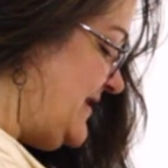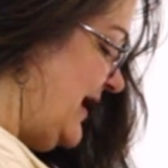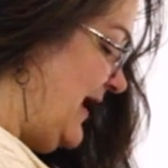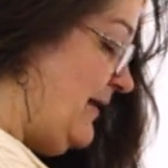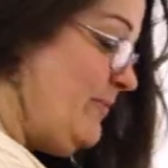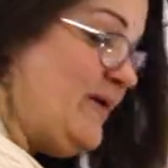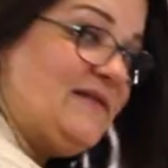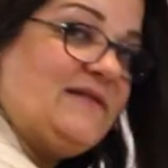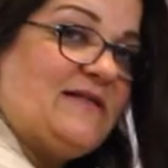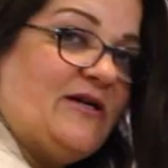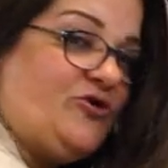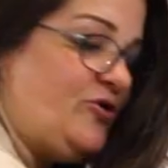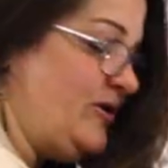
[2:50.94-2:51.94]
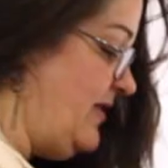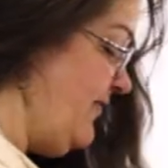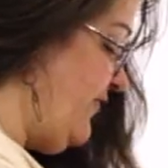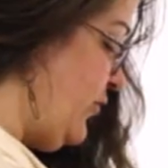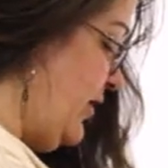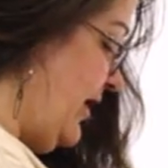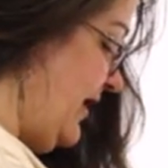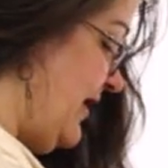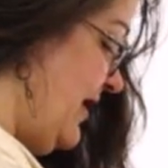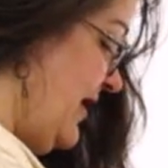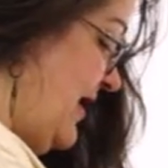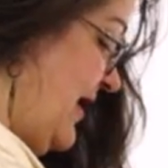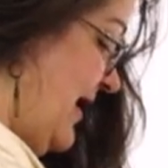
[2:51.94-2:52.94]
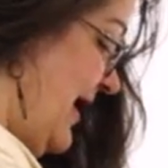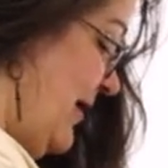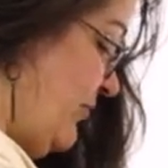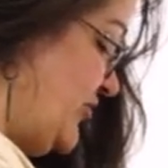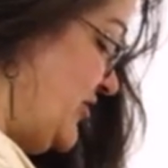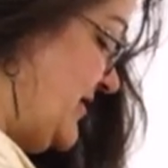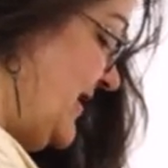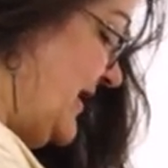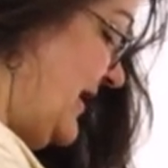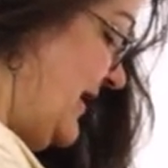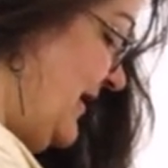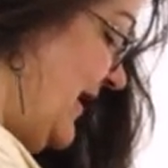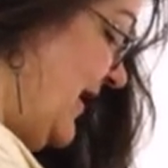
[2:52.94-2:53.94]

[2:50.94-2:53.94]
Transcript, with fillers: tape is centered in the fork and we're just gonna